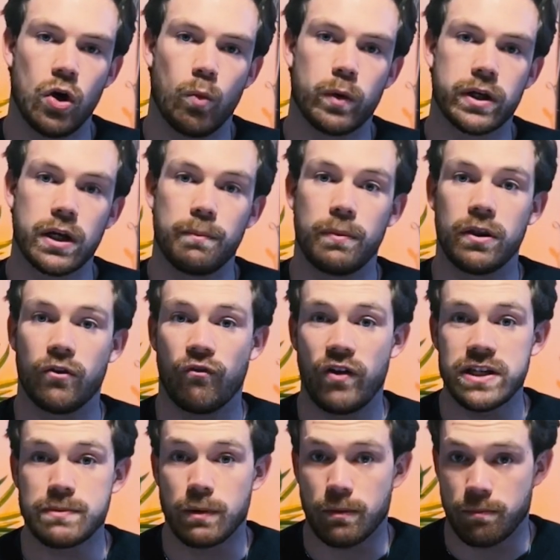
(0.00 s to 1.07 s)
We're going to put the
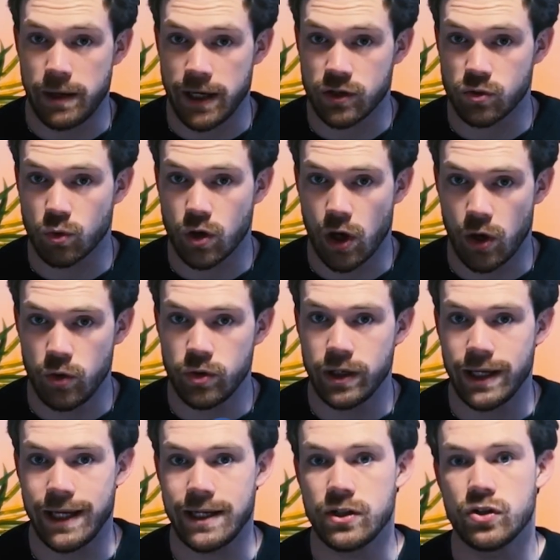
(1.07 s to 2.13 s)
Facebook pixel code
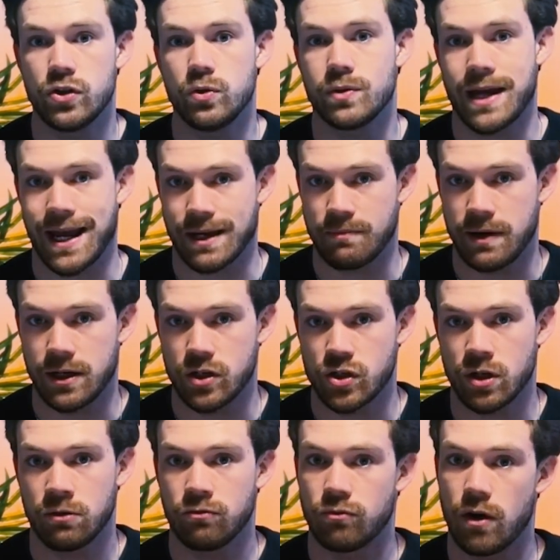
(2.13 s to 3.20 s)
into Tag
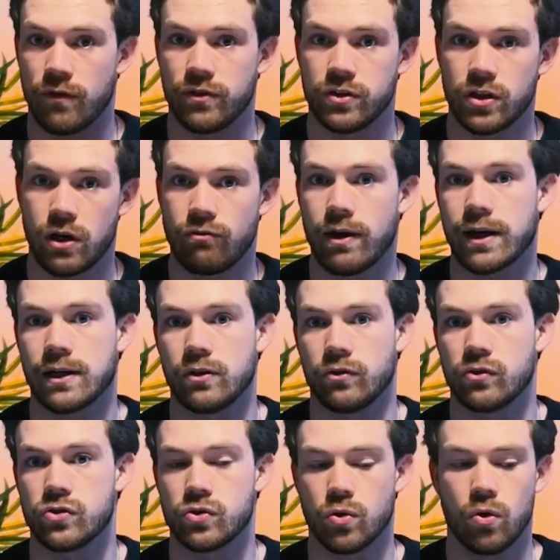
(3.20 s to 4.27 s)
Manager rather than directly on
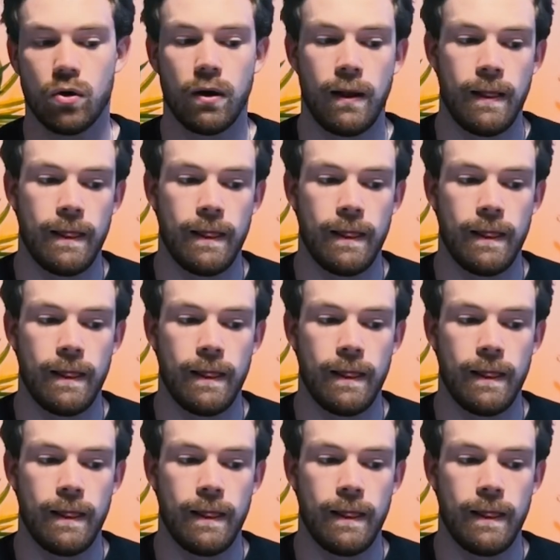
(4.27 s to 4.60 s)
the store.